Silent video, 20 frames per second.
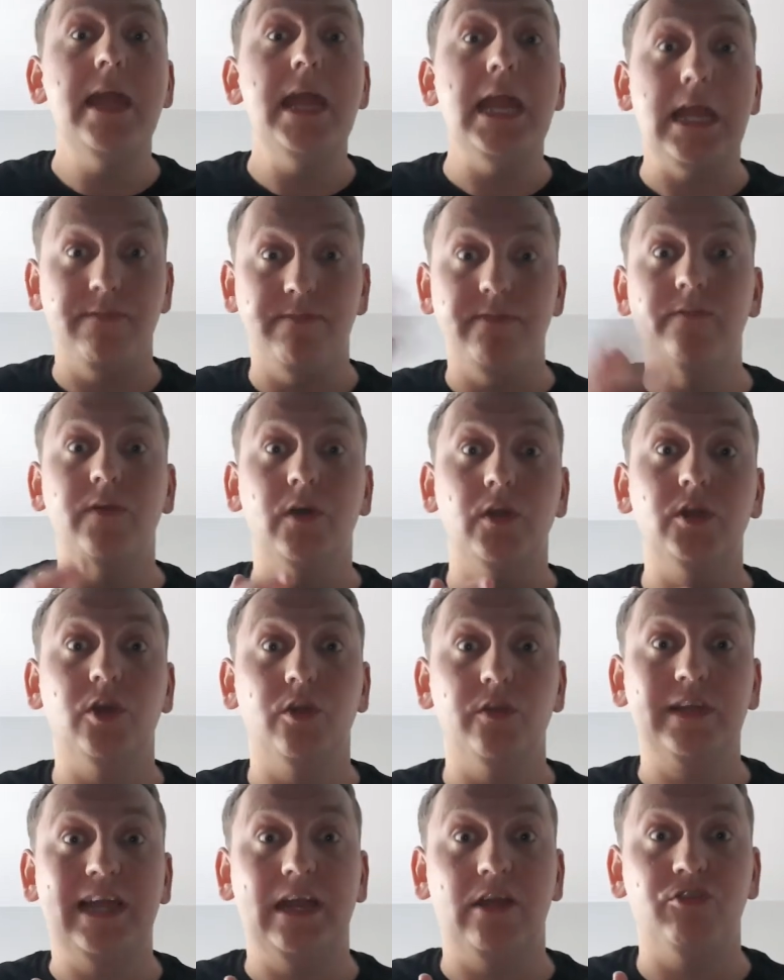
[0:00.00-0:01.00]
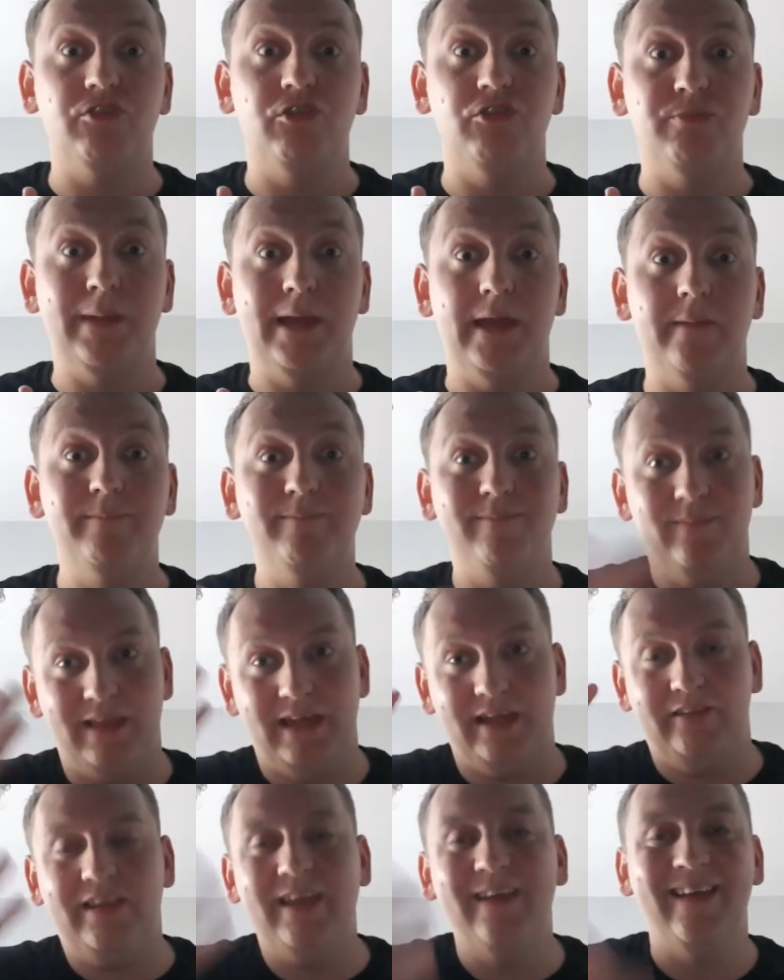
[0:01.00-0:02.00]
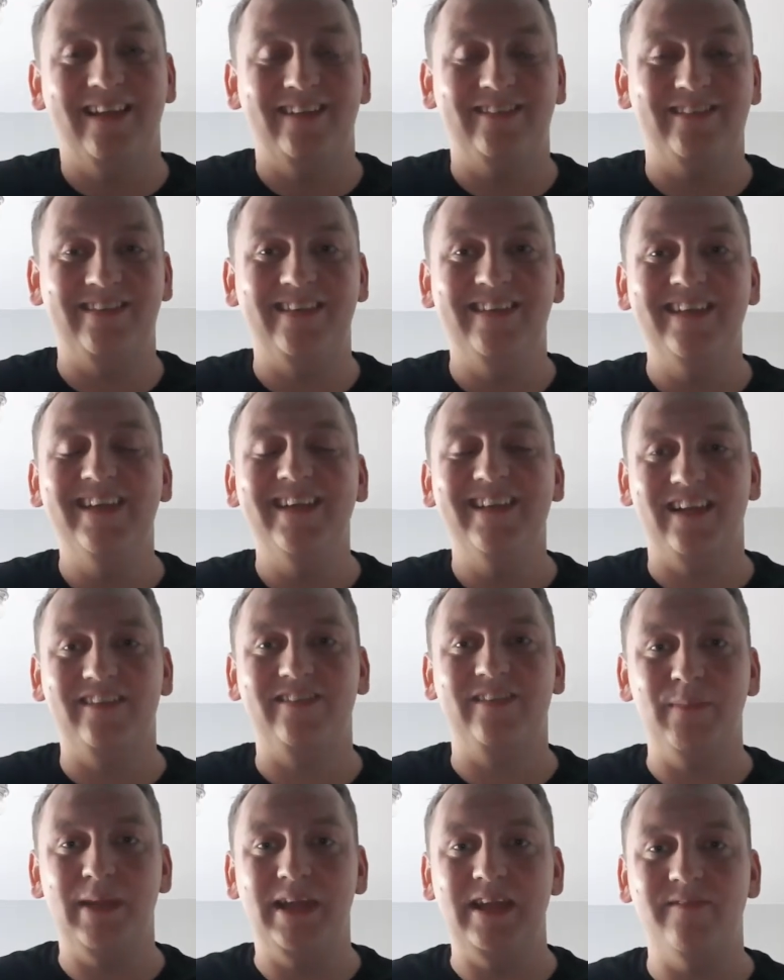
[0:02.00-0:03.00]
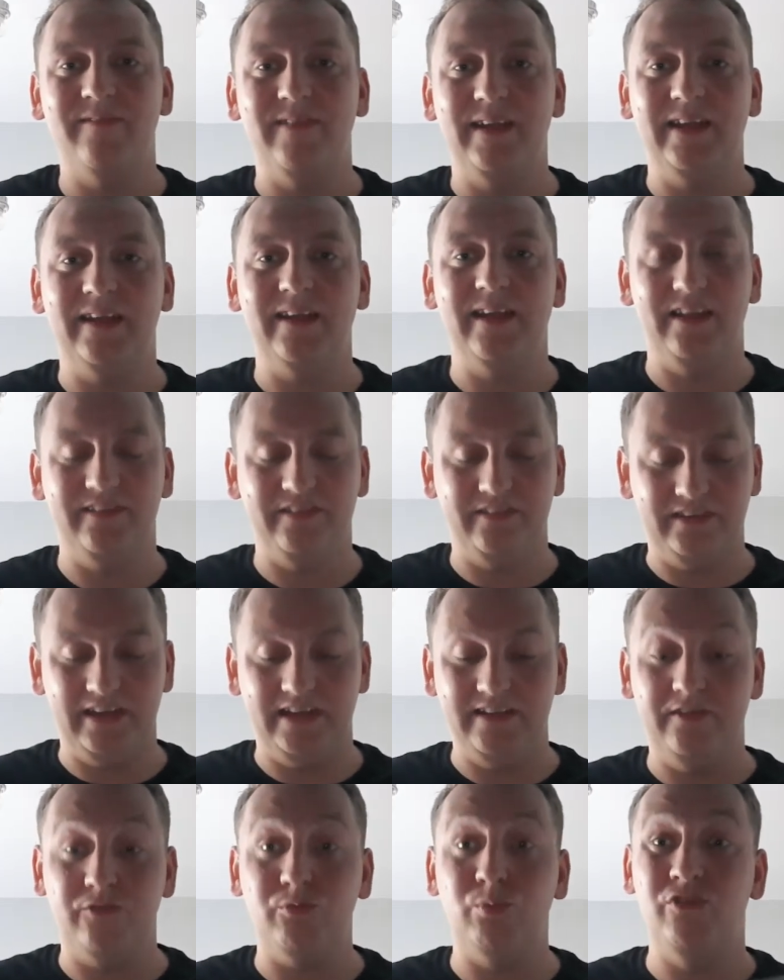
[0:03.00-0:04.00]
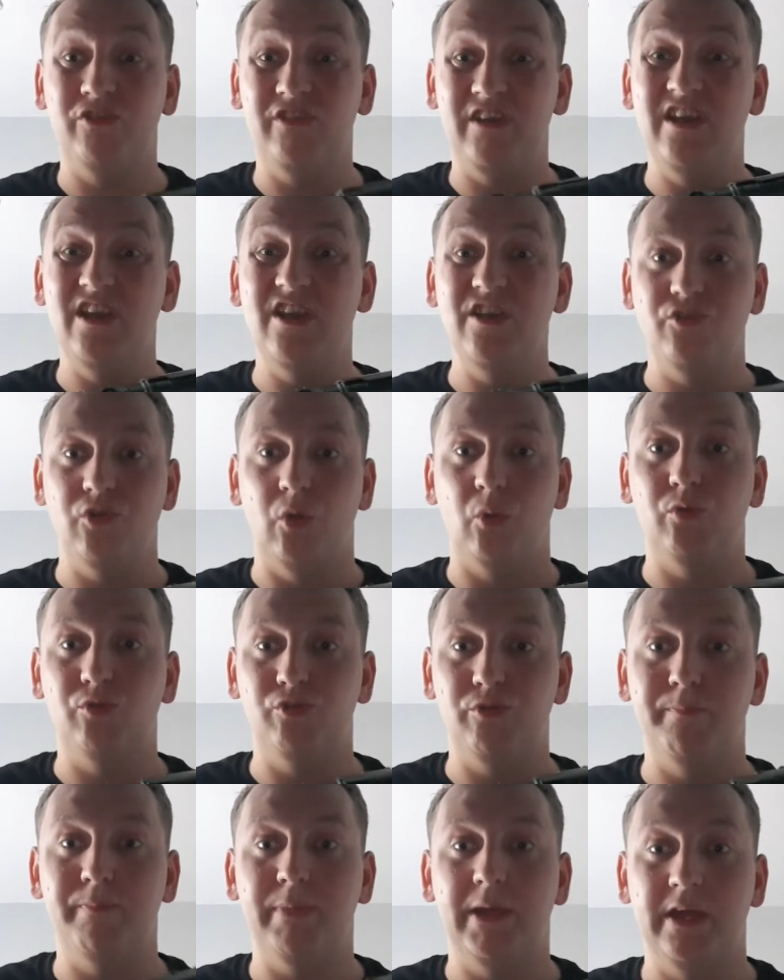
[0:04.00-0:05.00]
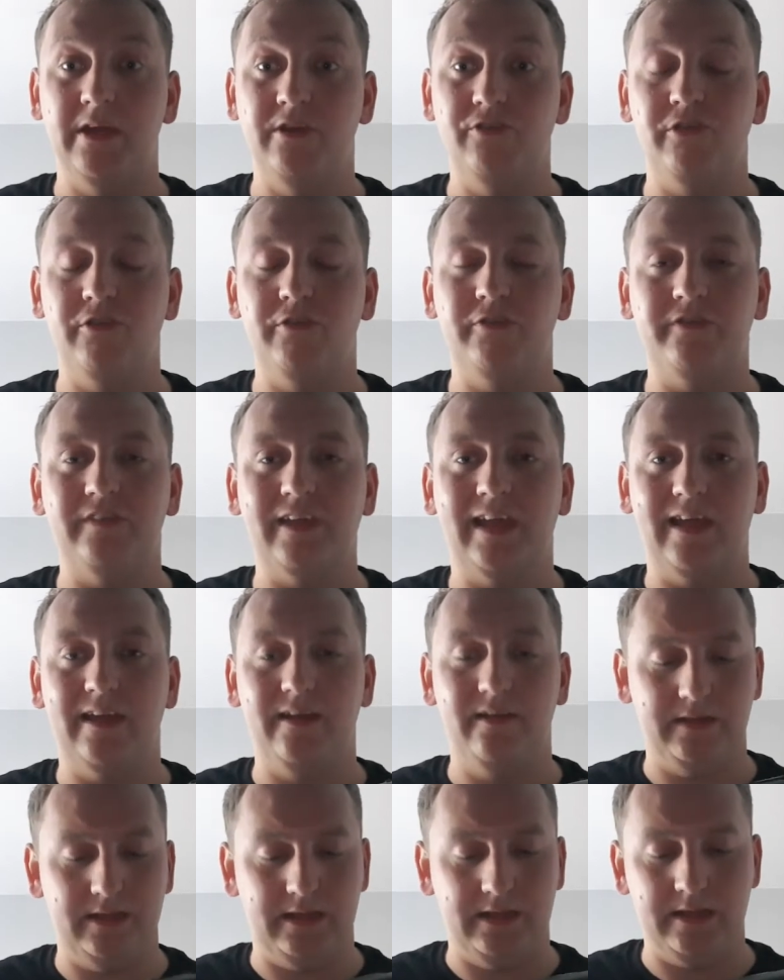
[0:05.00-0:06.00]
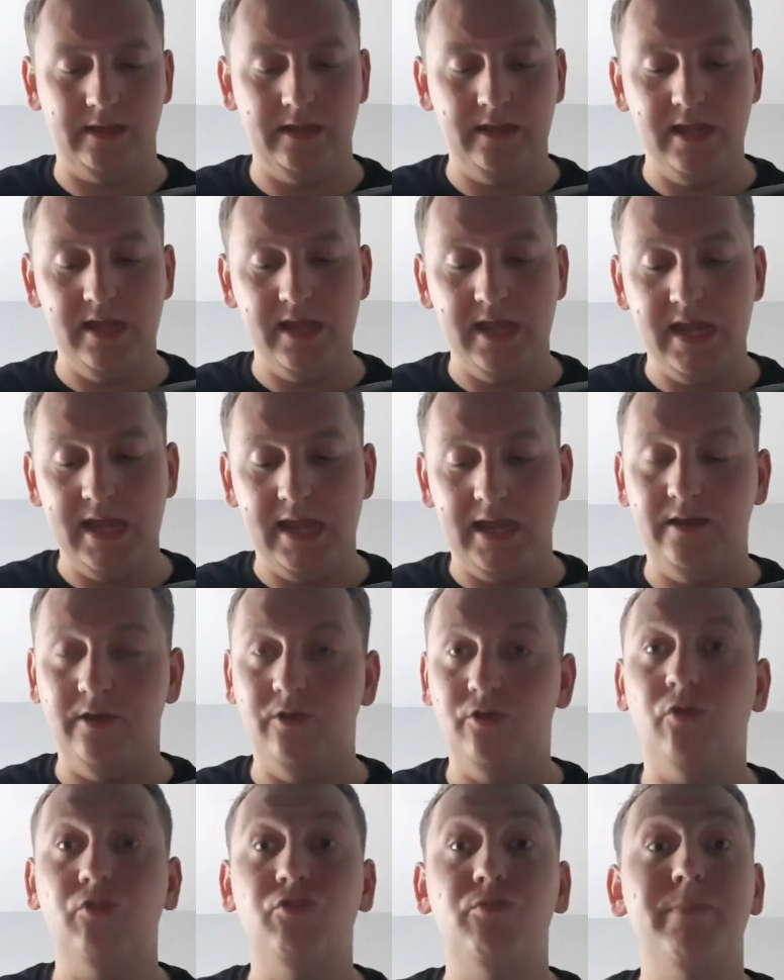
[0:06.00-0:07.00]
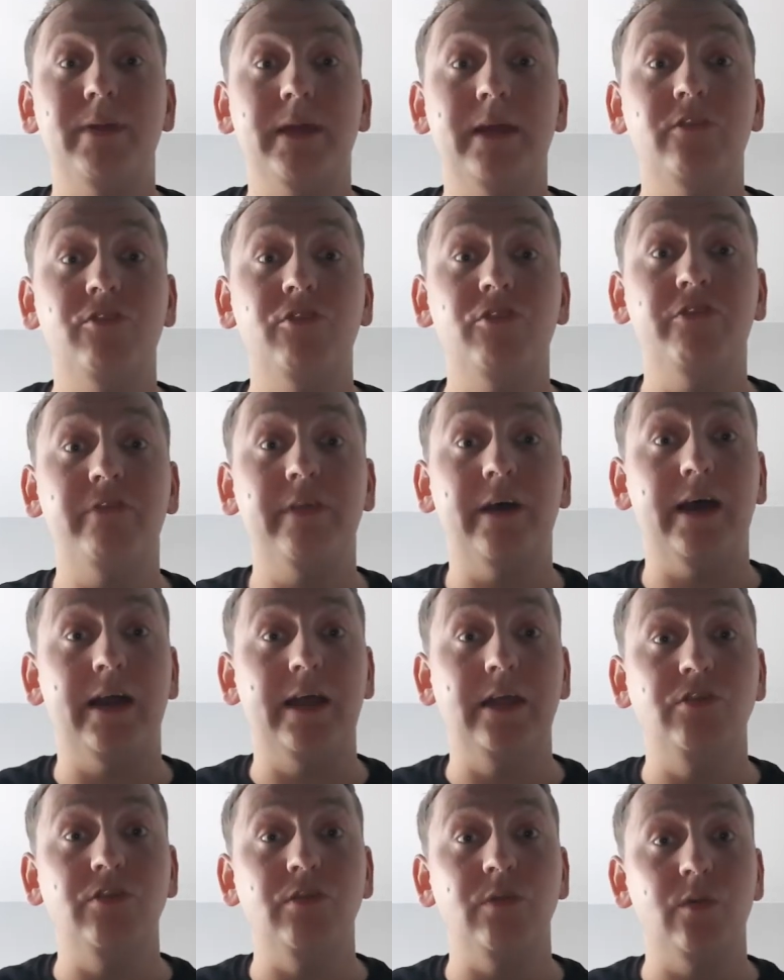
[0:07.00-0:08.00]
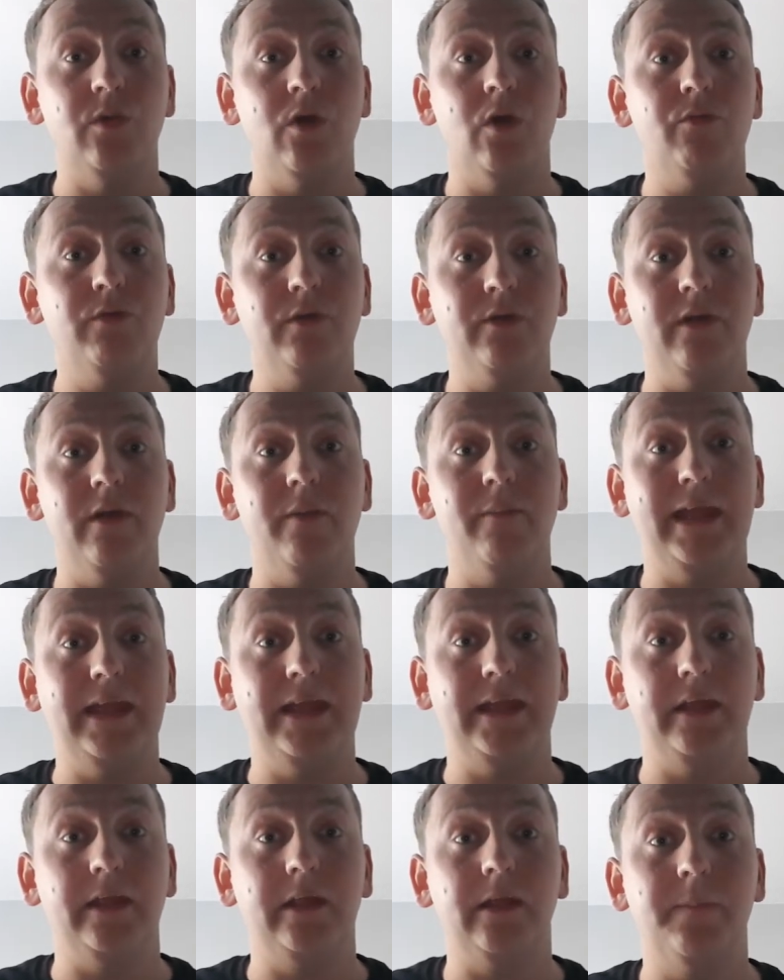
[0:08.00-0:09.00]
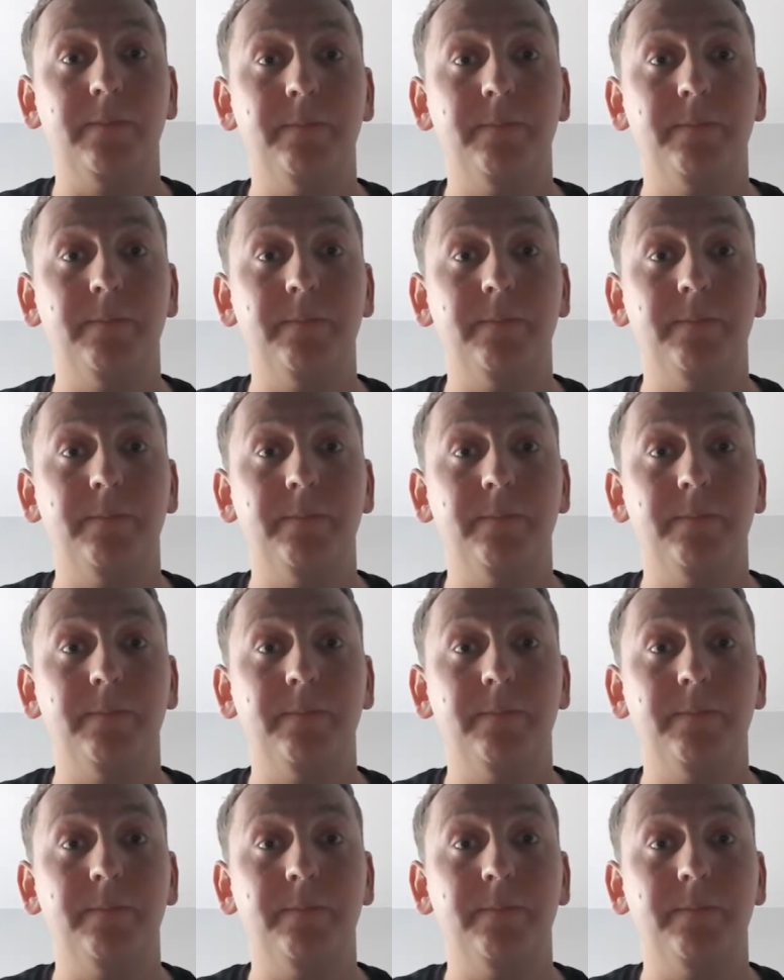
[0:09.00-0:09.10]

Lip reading: if you've only got the cash to spare, that's the main thing. As I say, this was an indulgent purchase, and an indulgent purchase that I do not regret making.